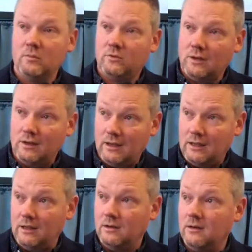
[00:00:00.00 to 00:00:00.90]
To
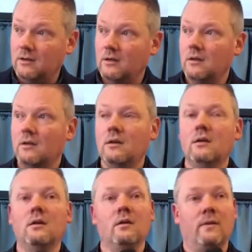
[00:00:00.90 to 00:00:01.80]
lead,
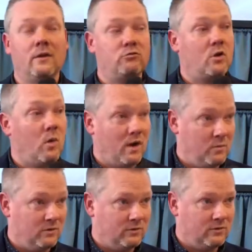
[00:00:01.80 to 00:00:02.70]
there's
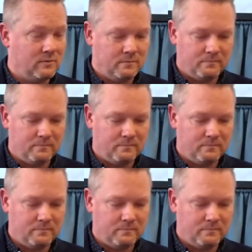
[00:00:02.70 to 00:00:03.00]
requirements.